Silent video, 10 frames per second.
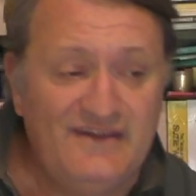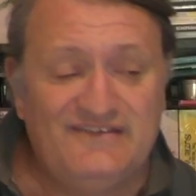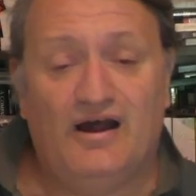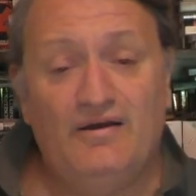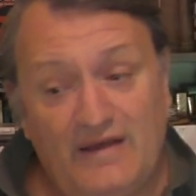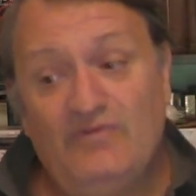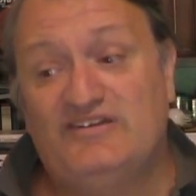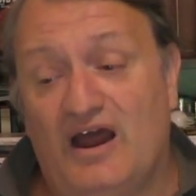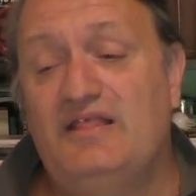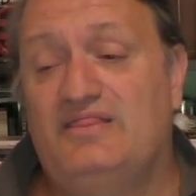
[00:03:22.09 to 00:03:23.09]
So that was
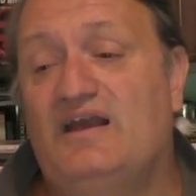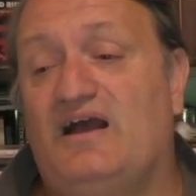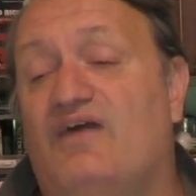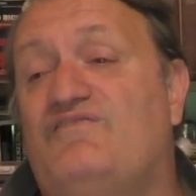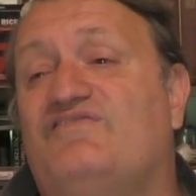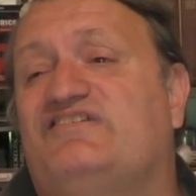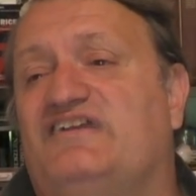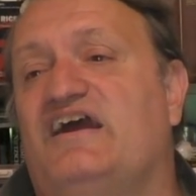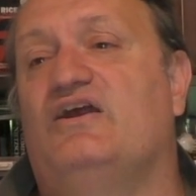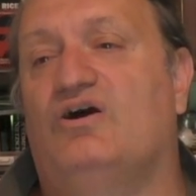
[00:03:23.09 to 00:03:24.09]
the only thing I've ever
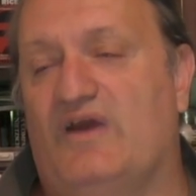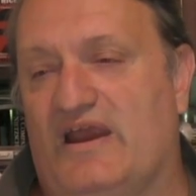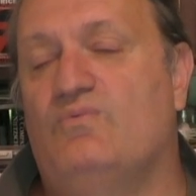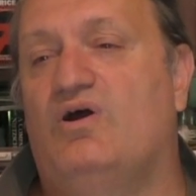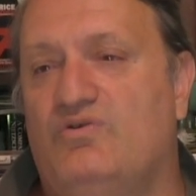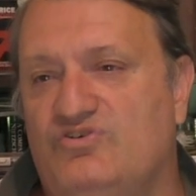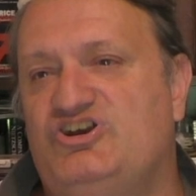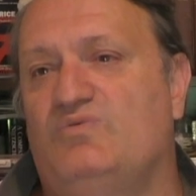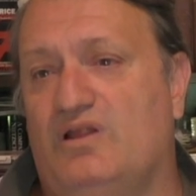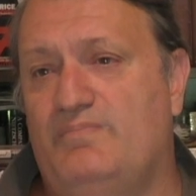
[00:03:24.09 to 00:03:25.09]
seen her in where
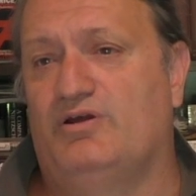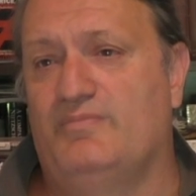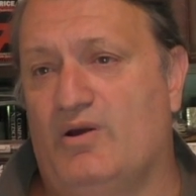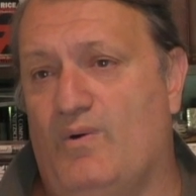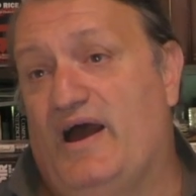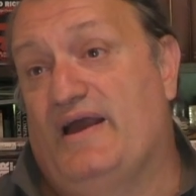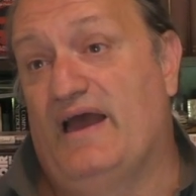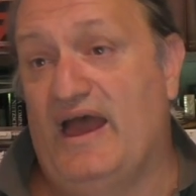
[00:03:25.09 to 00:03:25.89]
she really blew me away.